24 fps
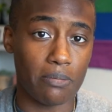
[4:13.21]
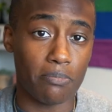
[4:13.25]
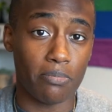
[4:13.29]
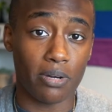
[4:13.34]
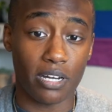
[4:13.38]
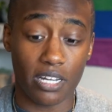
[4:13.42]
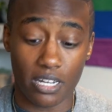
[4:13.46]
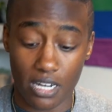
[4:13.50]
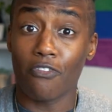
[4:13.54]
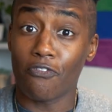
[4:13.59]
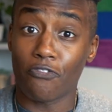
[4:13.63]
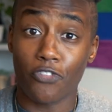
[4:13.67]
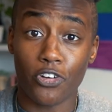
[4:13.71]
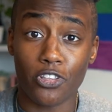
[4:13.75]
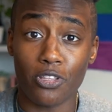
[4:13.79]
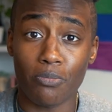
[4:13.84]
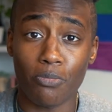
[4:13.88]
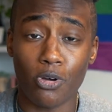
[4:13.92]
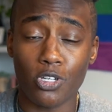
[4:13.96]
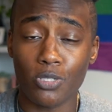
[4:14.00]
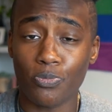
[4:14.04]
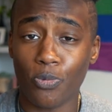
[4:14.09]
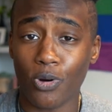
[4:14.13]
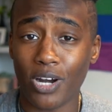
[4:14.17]
But for the
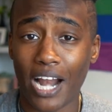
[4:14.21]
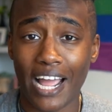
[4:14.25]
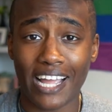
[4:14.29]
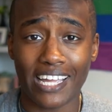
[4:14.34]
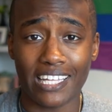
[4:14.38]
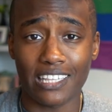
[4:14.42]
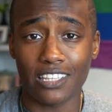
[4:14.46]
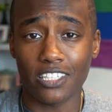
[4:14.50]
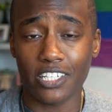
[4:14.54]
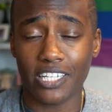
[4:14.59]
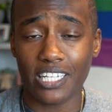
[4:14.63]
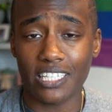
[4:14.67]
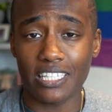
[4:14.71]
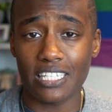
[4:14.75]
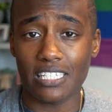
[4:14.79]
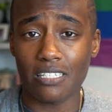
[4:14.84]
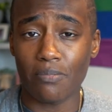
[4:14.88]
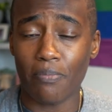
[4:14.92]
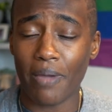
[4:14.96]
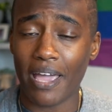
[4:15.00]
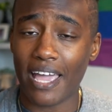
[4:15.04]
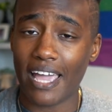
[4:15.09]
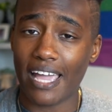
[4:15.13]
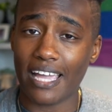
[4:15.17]
most part, I can look in this
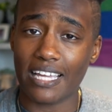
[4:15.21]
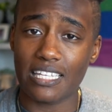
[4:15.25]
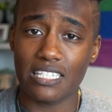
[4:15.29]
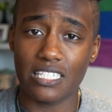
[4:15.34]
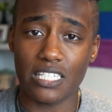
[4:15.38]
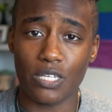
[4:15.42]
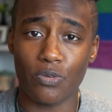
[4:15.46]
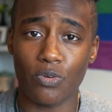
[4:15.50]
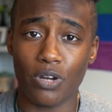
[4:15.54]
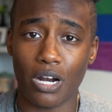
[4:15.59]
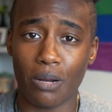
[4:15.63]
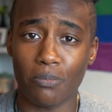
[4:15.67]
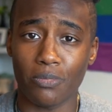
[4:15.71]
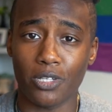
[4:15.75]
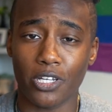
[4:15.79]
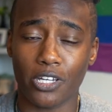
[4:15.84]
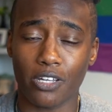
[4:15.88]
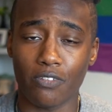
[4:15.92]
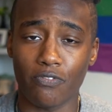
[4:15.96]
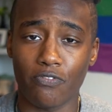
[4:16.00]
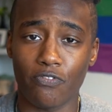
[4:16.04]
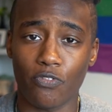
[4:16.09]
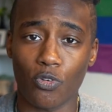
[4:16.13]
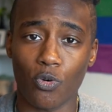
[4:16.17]
bag, see what I'm
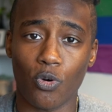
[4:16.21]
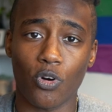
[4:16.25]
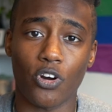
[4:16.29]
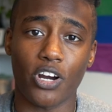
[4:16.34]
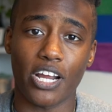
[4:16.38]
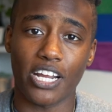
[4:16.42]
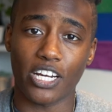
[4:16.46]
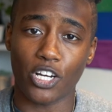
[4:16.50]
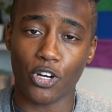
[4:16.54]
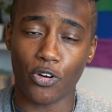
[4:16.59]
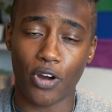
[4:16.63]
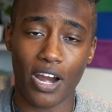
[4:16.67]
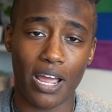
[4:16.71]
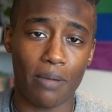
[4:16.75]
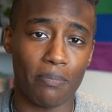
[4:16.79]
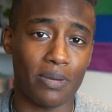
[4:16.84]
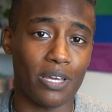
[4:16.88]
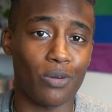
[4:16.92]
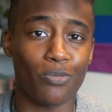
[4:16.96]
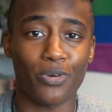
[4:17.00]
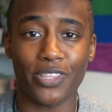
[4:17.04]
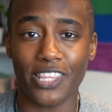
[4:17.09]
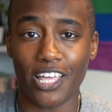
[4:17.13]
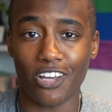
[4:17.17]
looking for, and grab
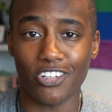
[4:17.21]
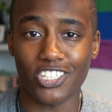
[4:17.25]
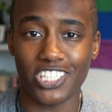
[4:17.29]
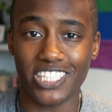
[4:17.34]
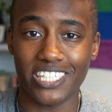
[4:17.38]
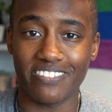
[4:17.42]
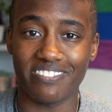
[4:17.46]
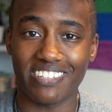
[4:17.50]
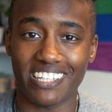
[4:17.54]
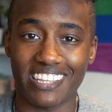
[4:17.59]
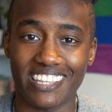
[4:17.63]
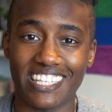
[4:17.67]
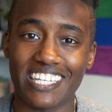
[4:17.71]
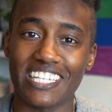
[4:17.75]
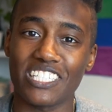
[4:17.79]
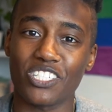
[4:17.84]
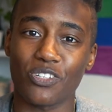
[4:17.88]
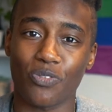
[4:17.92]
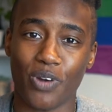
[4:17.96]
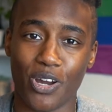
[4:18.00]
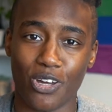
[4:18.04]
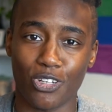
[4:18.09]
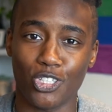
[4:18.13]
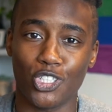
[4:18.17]
it without shifting things
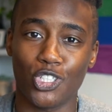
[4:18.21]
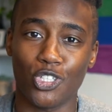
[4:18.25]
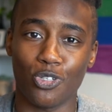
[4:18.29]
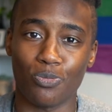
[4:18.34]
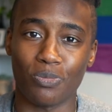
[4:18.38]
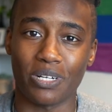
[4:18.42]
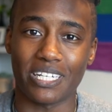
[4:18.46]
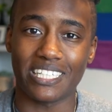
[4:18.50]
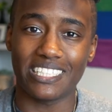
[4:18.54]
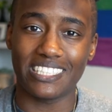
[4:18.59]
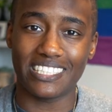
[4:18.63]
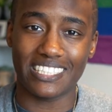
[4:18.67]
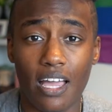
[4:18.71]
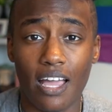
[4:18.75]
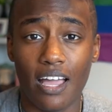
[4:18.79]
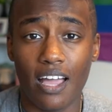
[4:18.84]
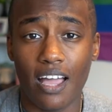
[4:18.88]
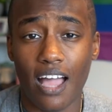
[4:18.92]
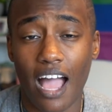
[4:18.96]
around too much.